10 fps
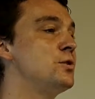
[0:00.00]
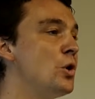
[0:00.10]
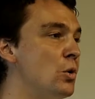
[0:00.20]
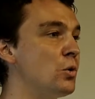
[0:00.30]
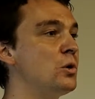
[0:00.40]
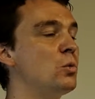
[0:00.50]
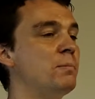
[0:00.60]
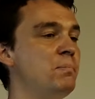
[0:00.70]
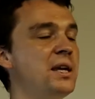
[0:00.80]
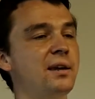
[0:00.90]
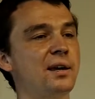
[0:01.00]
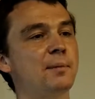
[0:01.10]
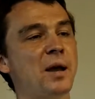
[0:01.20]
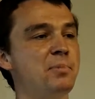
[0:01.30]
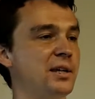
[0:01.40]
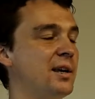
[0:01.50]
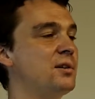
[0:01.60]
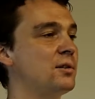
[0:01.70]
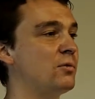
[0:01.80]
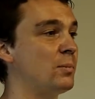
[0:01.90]
though you were picking up
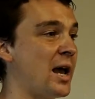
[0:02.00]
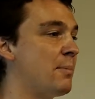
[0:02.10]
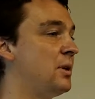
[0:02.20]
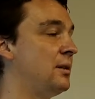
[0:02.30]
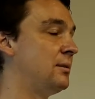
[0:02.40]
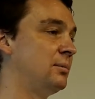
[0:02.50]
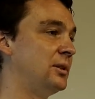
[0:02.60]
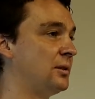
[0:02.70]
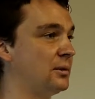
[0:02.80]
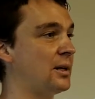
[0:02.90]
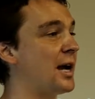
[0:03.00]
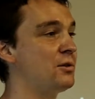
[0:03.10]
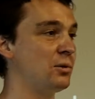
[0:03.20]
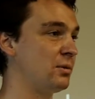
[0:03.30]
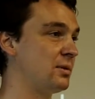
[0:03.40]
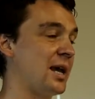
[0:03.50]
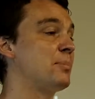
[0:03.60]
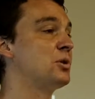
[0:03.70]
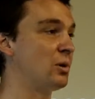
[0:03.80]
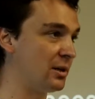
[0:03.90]
applications from Apple, iTunes
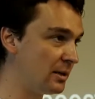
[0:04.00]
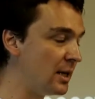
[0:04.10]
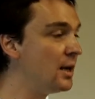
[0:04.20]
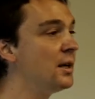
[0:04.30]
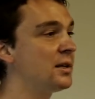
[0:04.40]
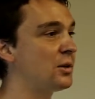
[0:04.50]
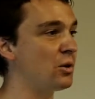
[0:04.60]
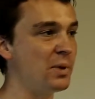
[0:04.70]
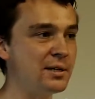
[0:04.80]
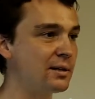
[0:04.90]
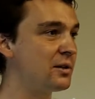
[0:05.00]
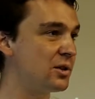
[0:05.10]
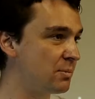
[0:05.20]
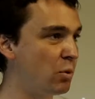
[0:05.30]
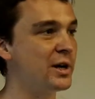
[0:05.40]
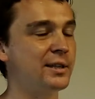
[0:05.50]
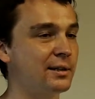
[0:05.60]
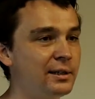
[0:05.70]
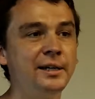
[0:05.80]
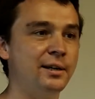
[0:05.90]
App Store. So you basically just point
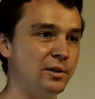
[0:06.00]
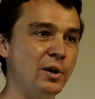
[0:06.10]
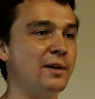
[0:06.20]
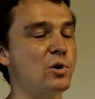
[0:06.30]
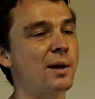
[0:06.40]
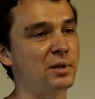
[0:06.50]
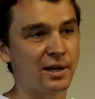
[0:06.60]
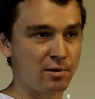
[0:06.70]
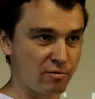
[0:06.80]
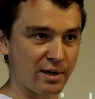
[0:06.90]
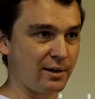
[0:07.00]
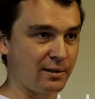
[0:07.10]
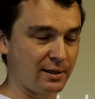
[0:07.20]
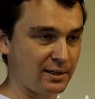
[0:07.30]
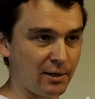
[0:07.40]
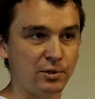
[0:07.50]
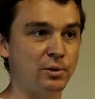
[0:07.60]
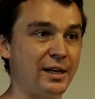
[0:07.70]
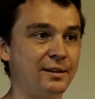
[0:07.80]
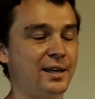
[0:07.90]
and click and you have your application running in the cloud.
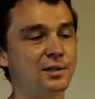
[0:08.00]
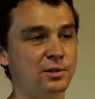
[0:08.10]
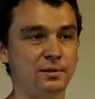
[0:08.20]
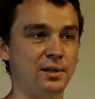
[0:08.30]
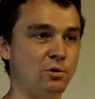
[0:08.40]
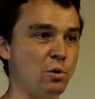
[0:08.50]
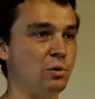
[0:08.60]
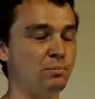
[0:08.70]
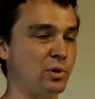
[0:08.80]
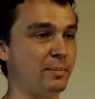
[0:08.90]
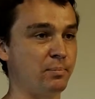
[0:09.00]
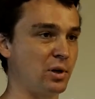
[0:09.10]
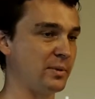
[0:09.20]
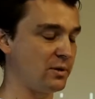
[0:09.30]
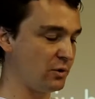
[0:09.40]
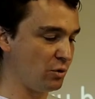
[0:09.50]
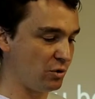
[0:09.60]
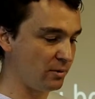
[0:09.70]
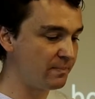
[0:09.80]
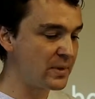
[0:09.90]
So like that's the whole promise of Juju.